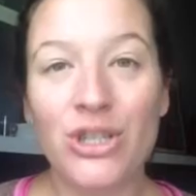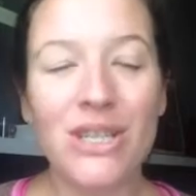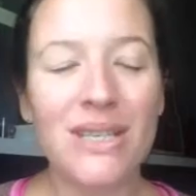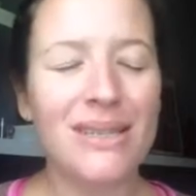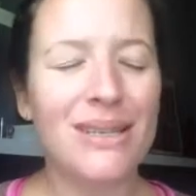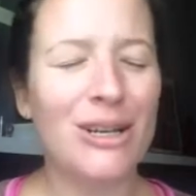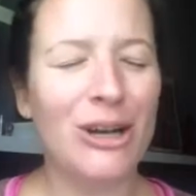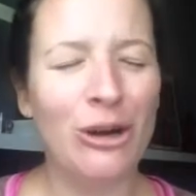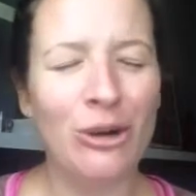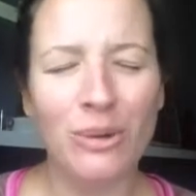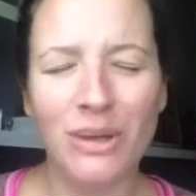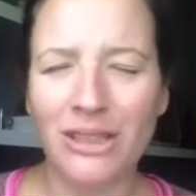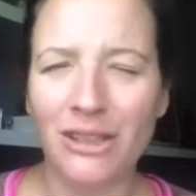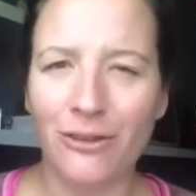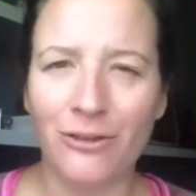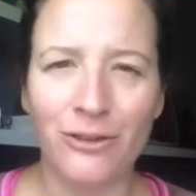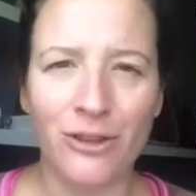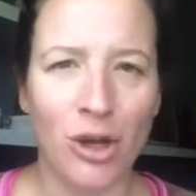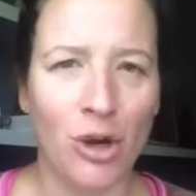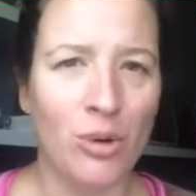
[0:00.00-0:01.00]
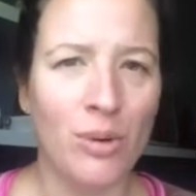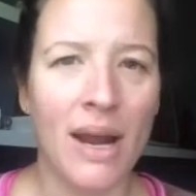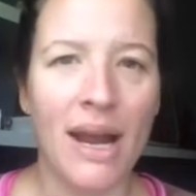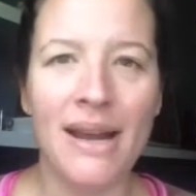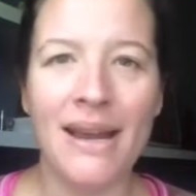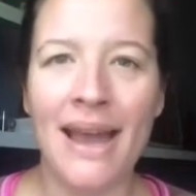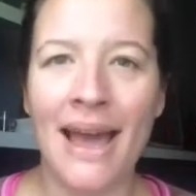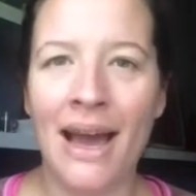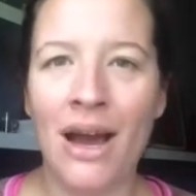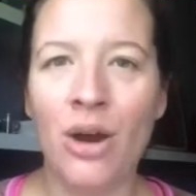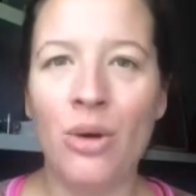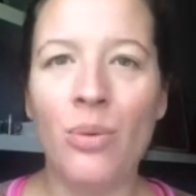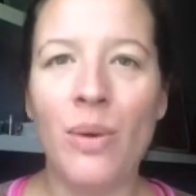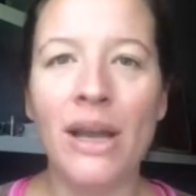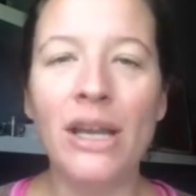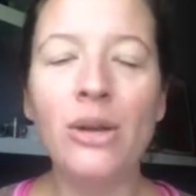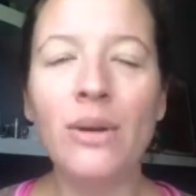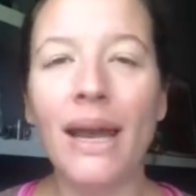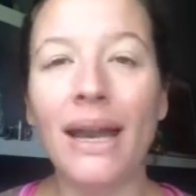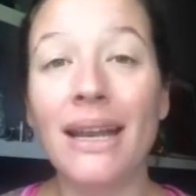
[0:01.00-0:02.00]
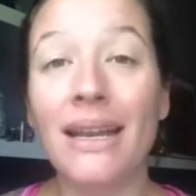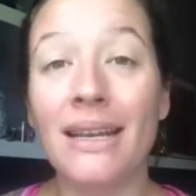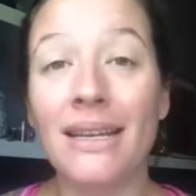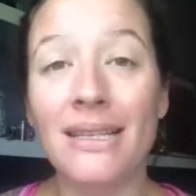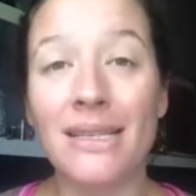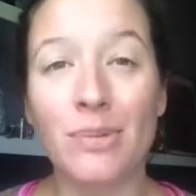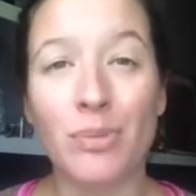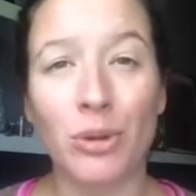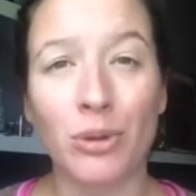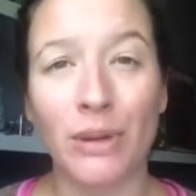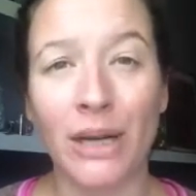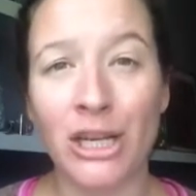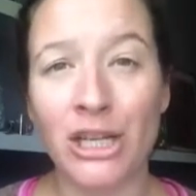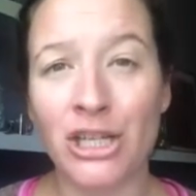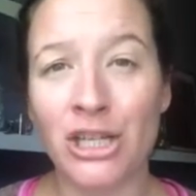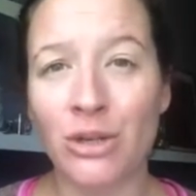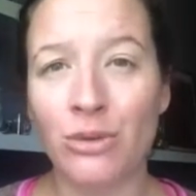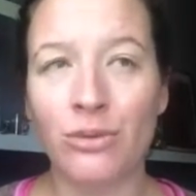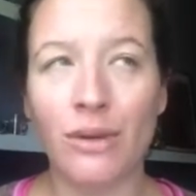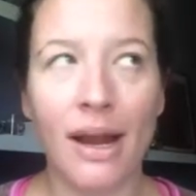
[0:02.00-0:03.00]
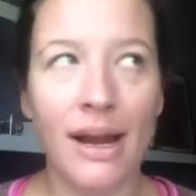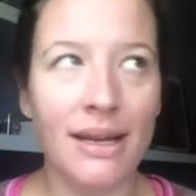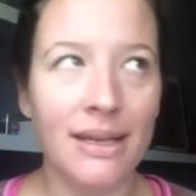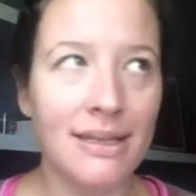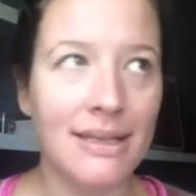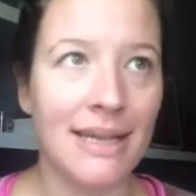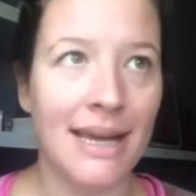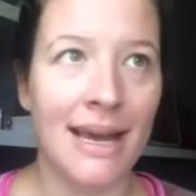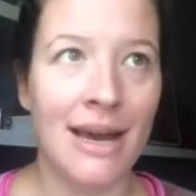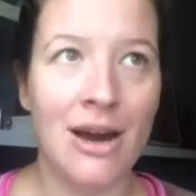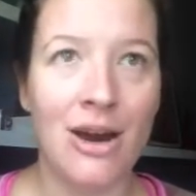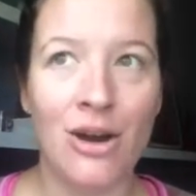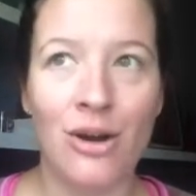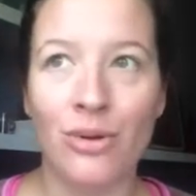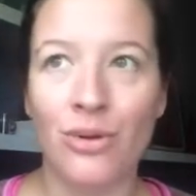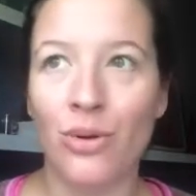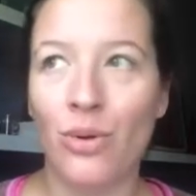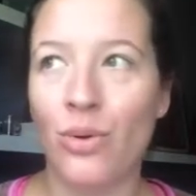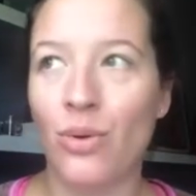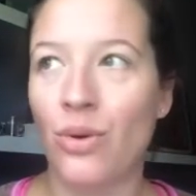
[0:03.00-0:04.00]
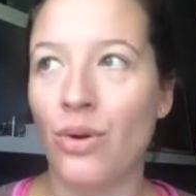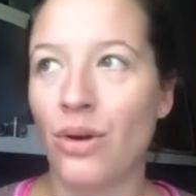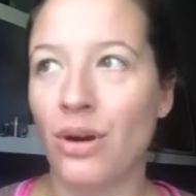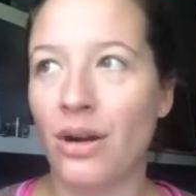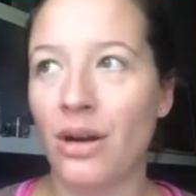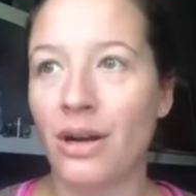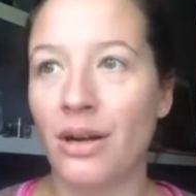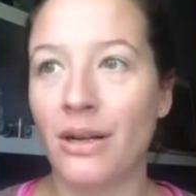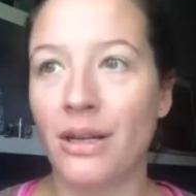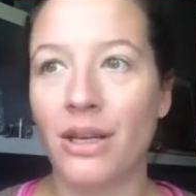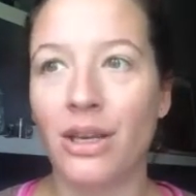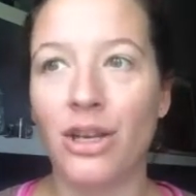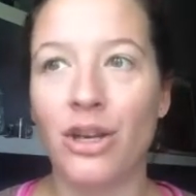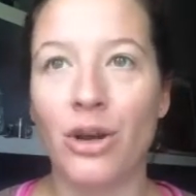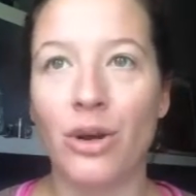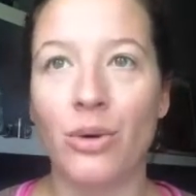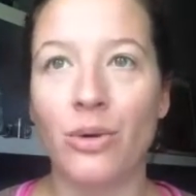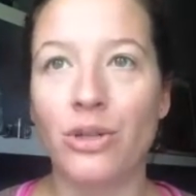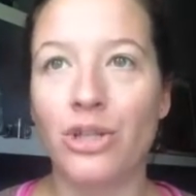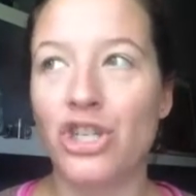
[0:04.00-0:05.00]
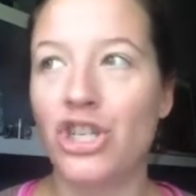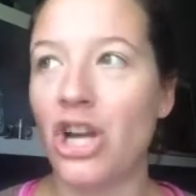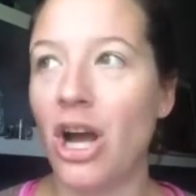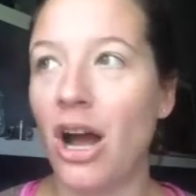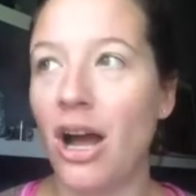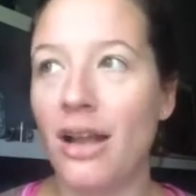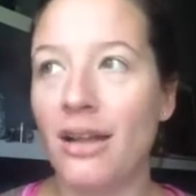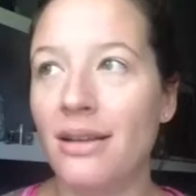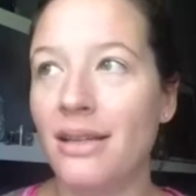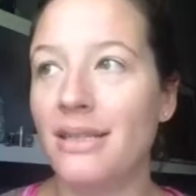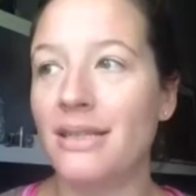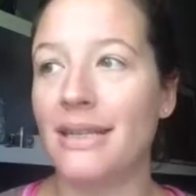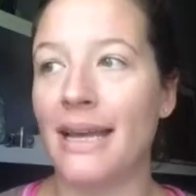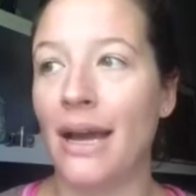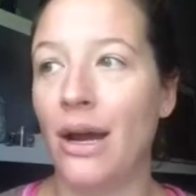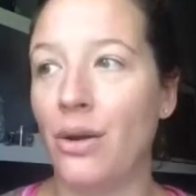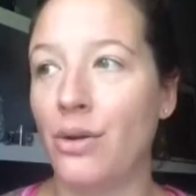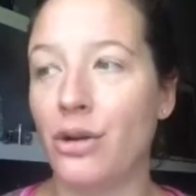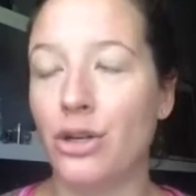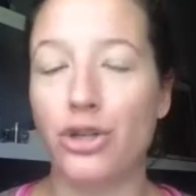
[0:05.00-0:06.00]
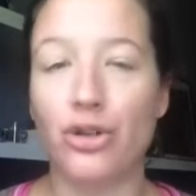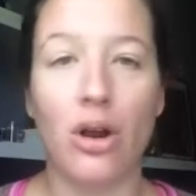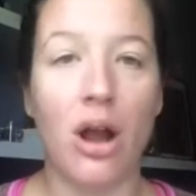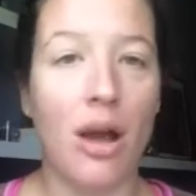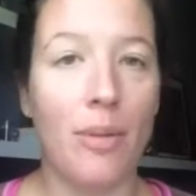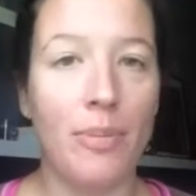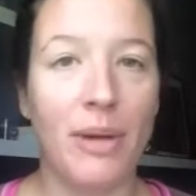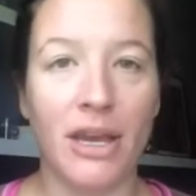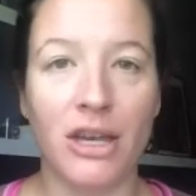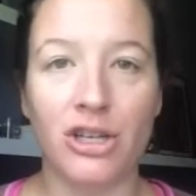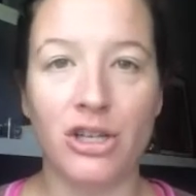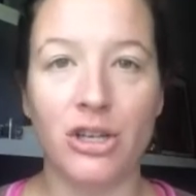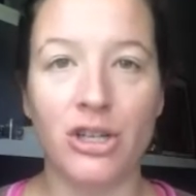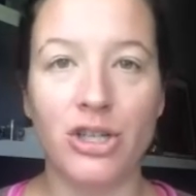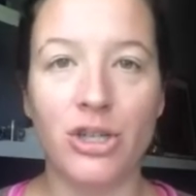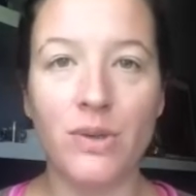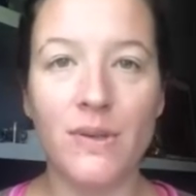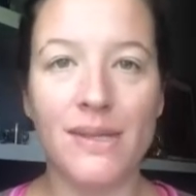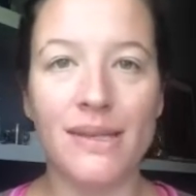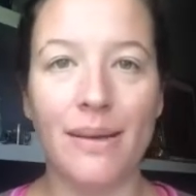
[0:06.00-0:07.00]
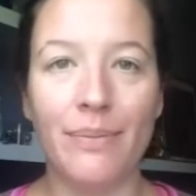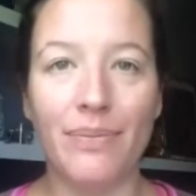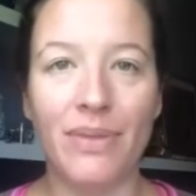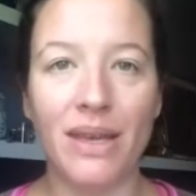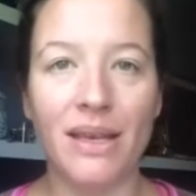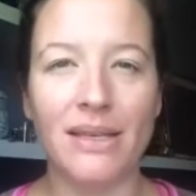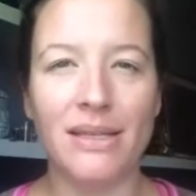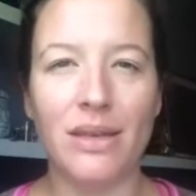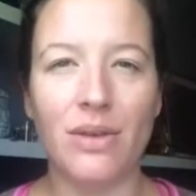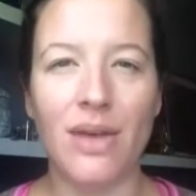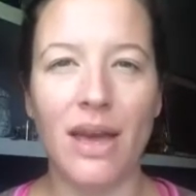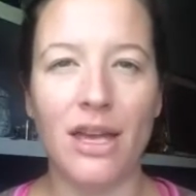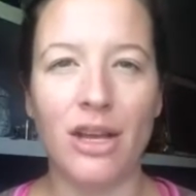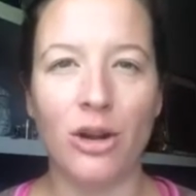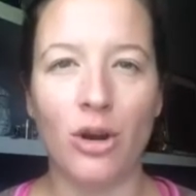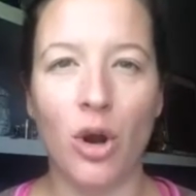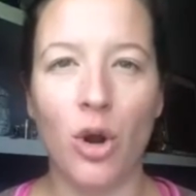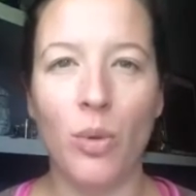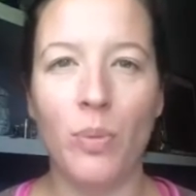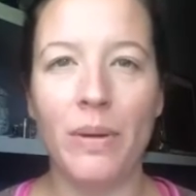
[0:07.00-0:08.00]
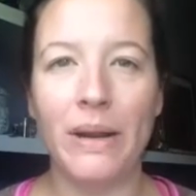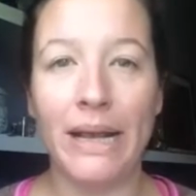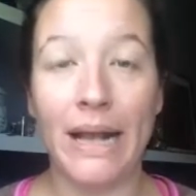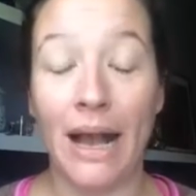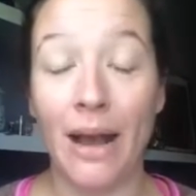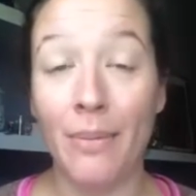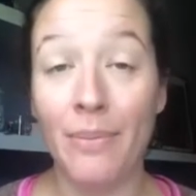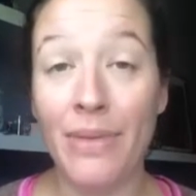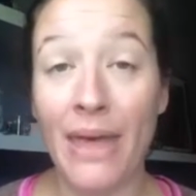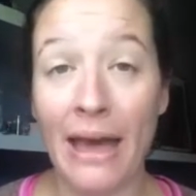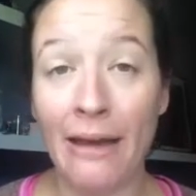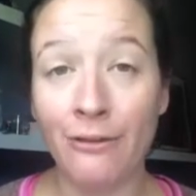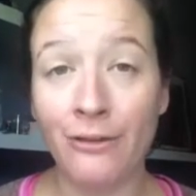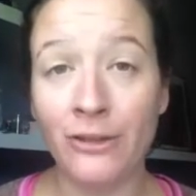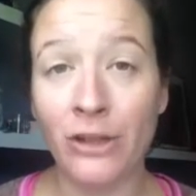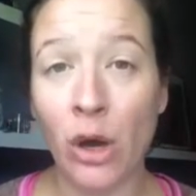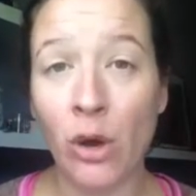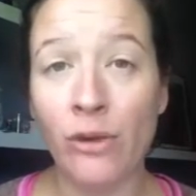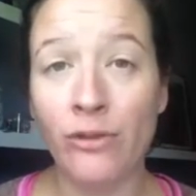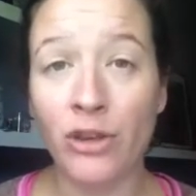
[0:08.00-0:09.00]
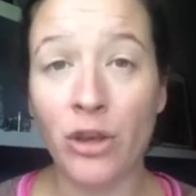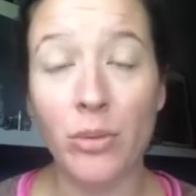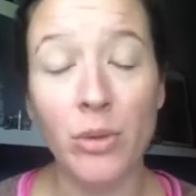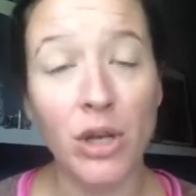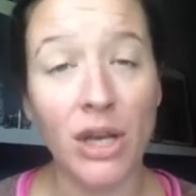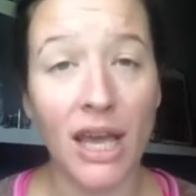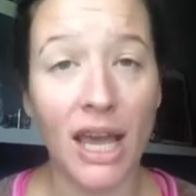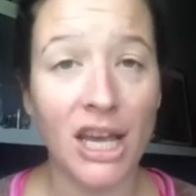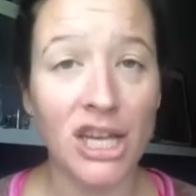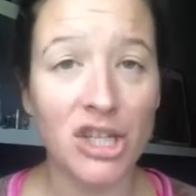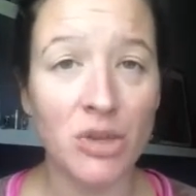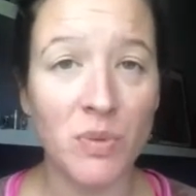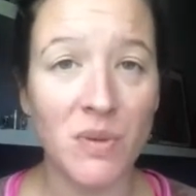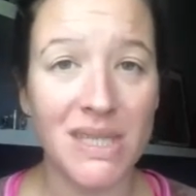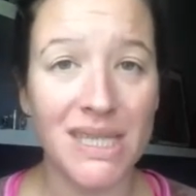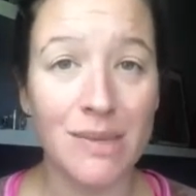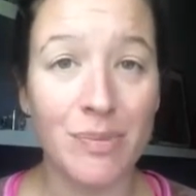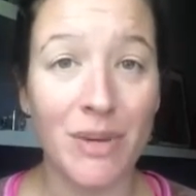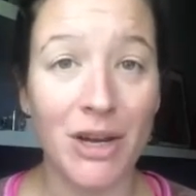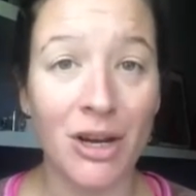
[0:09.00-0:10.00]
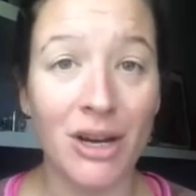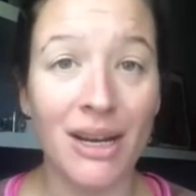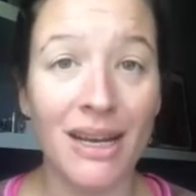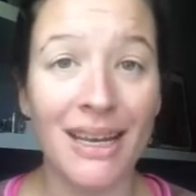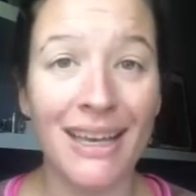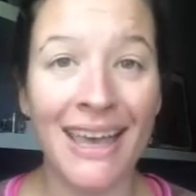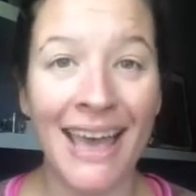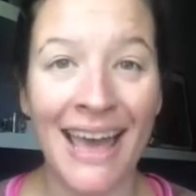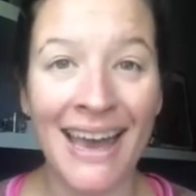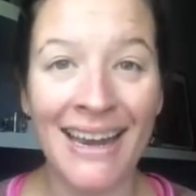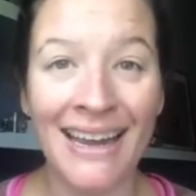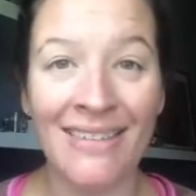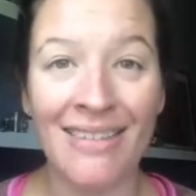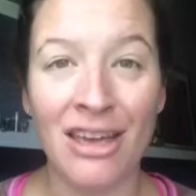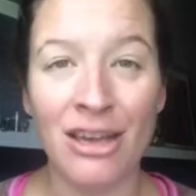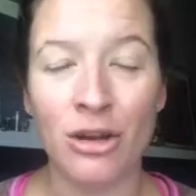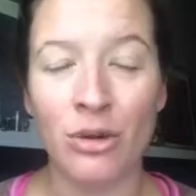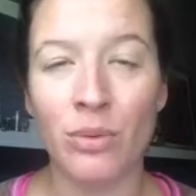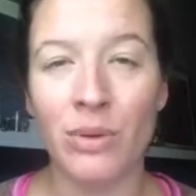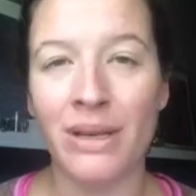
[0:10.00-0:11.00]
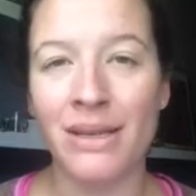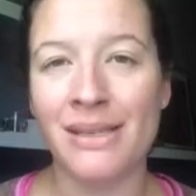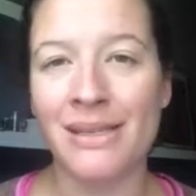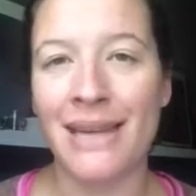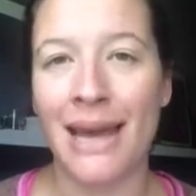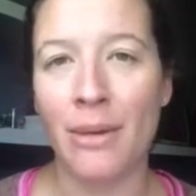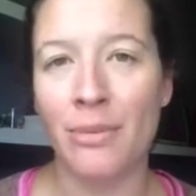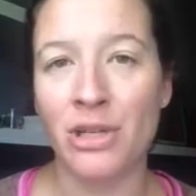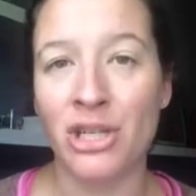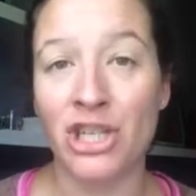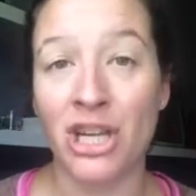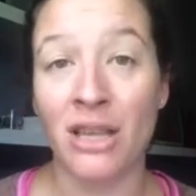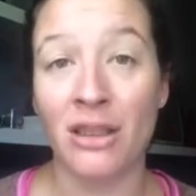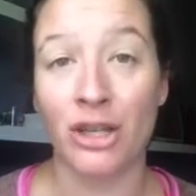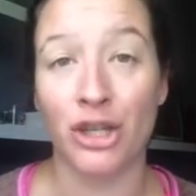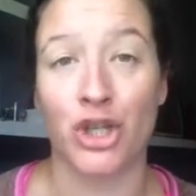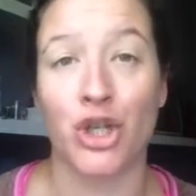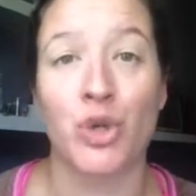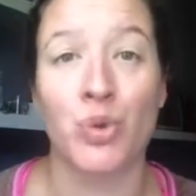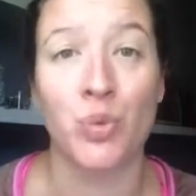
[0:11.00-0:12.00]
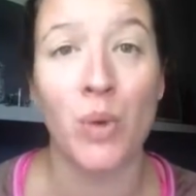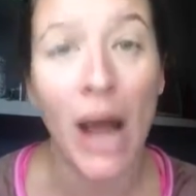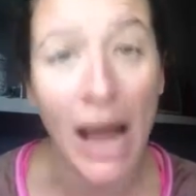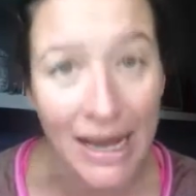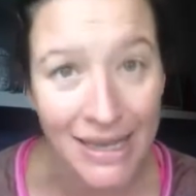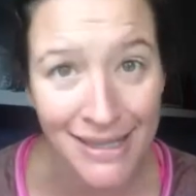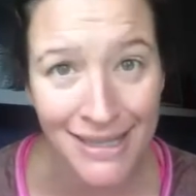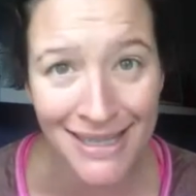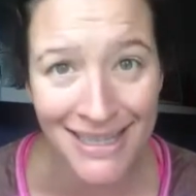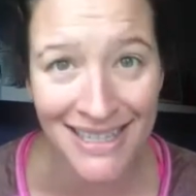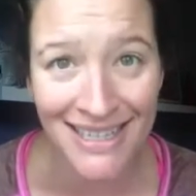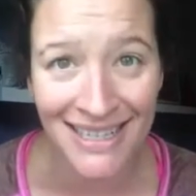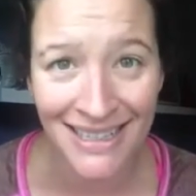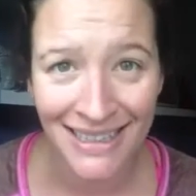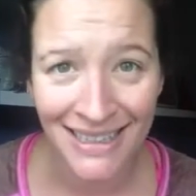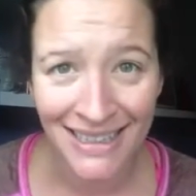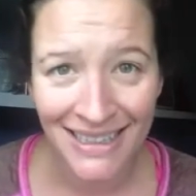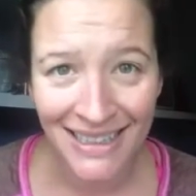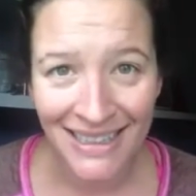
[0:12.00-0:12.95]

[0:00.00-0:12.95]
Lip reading: just go with the flow right now. When you get an inspiration, write it down or, jot it down or draw a picture. Do something so that you're opening up that flow of communication with Spirit again, and that you're reestablishing the trust